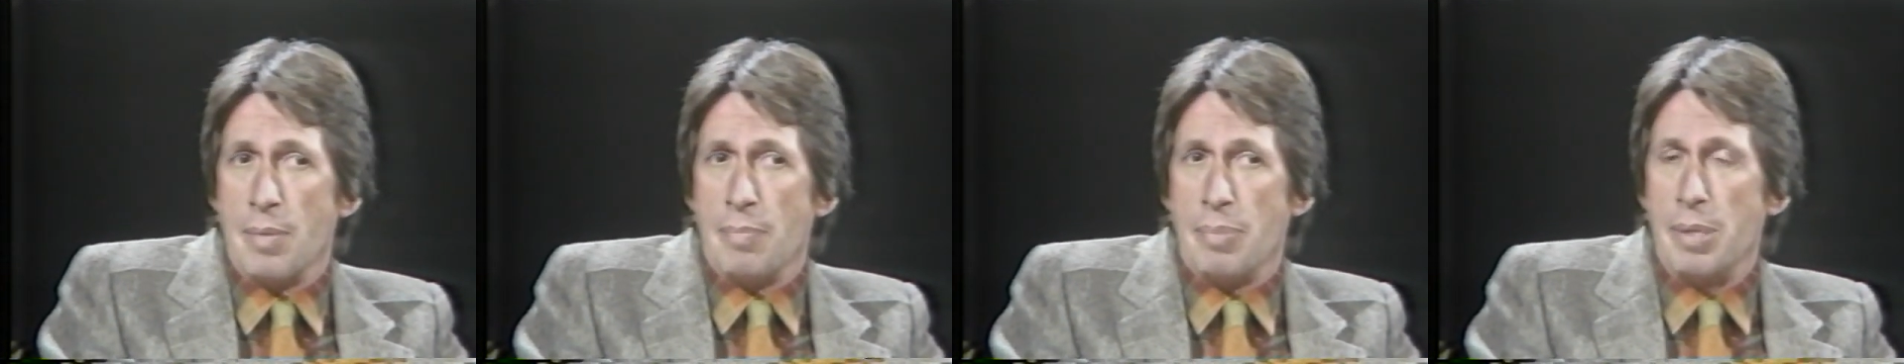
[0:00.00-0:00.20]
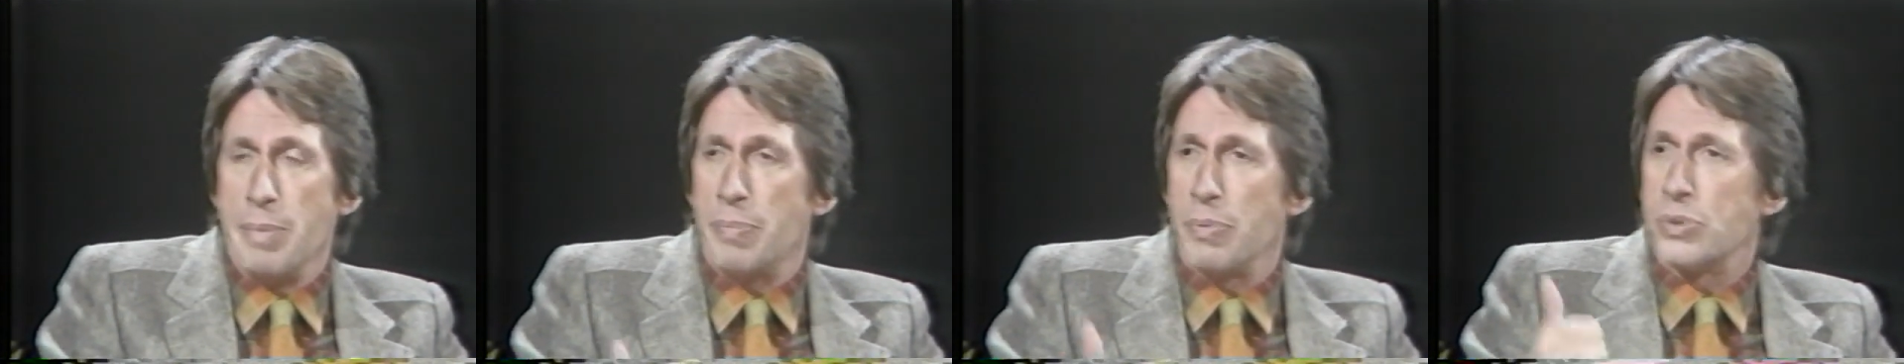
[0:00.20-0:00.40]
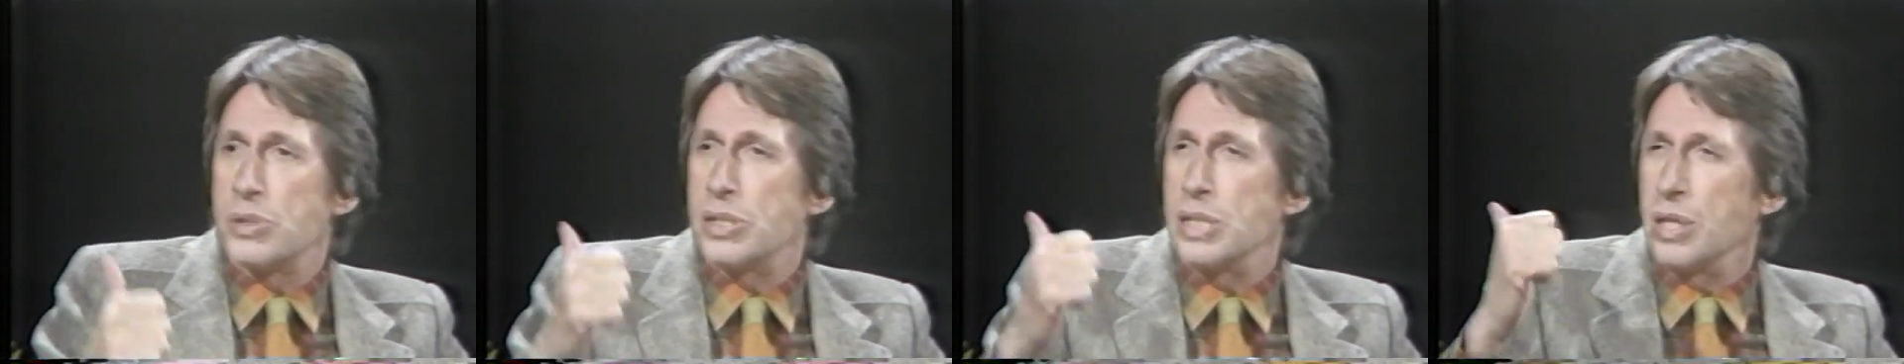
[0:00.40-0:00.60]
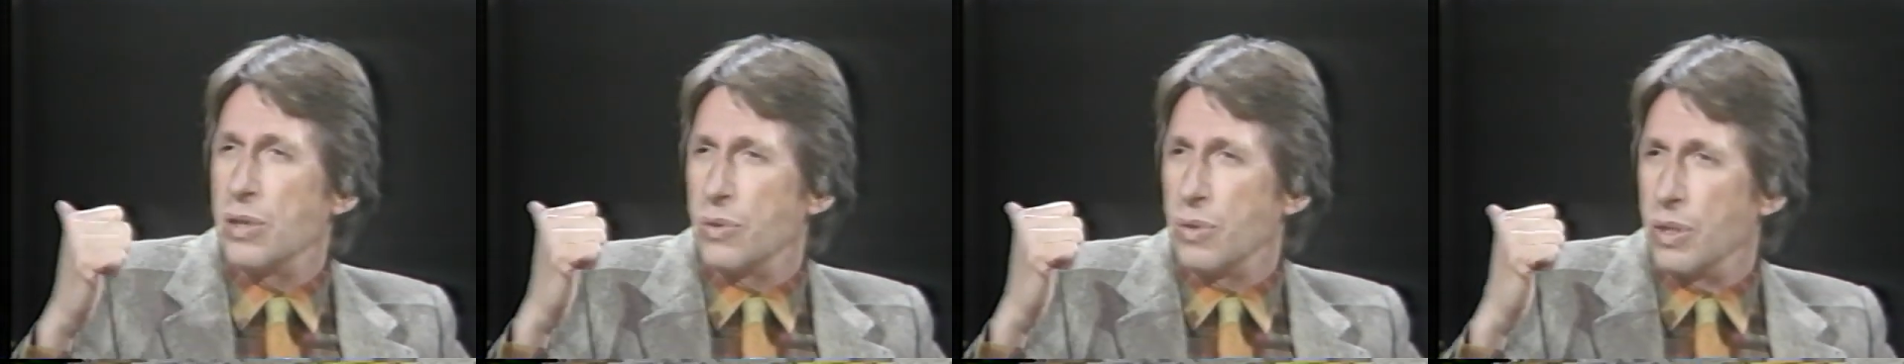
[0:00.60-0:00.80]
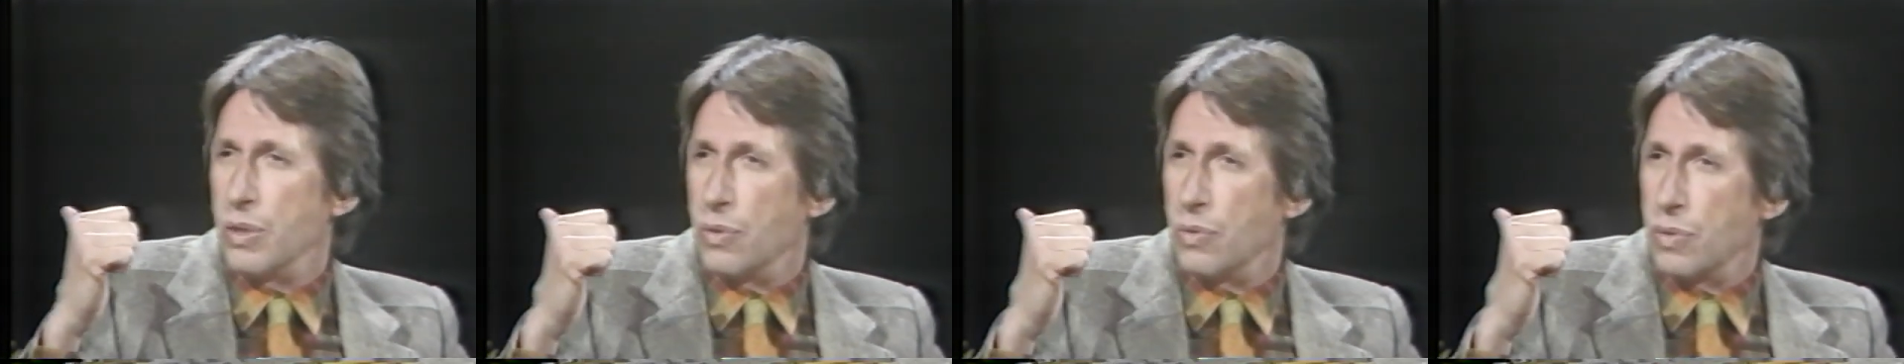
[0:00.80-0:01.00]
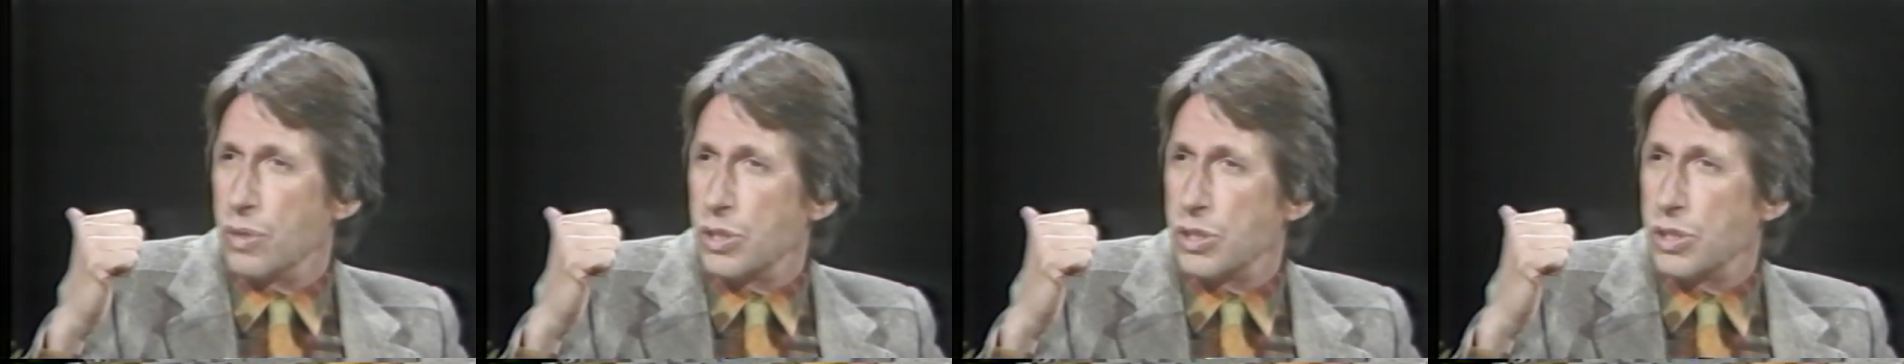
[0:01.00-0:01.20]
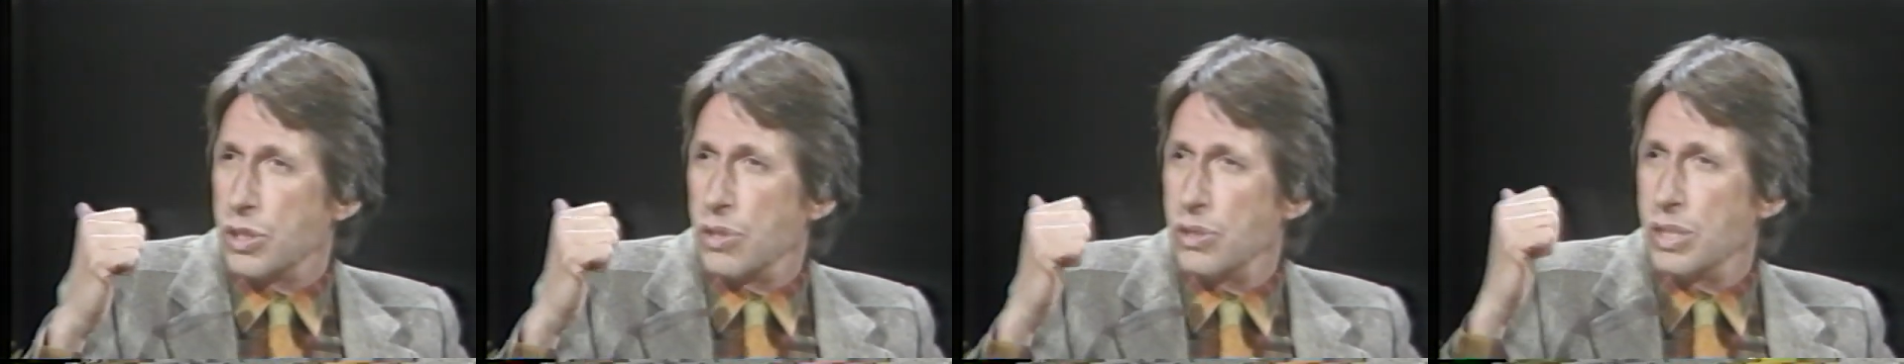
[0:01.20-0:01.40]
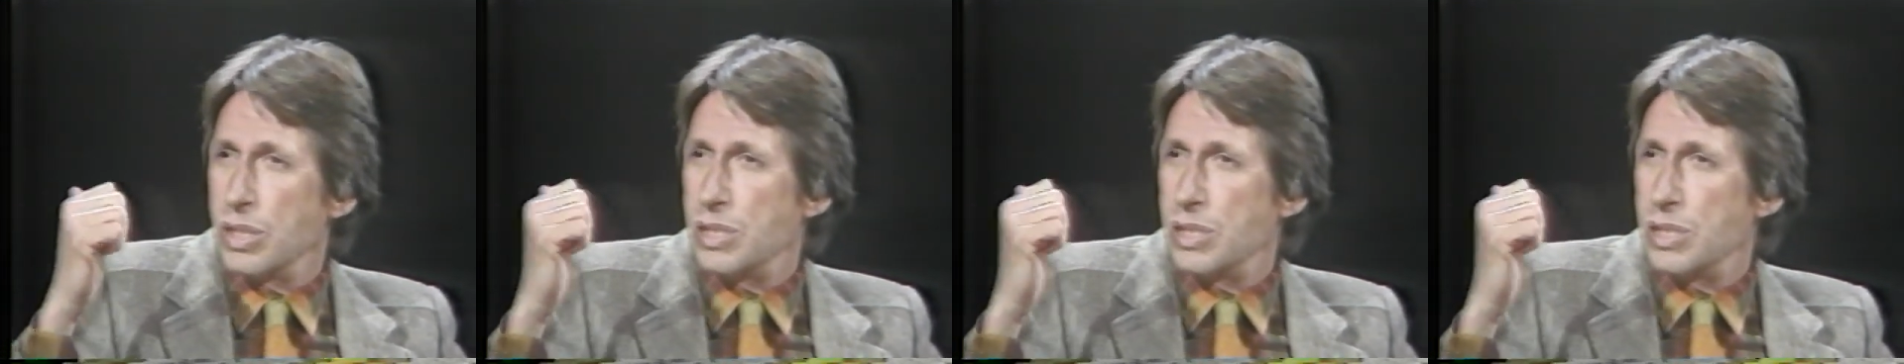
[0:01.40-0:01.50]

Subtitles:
people see on all the shows.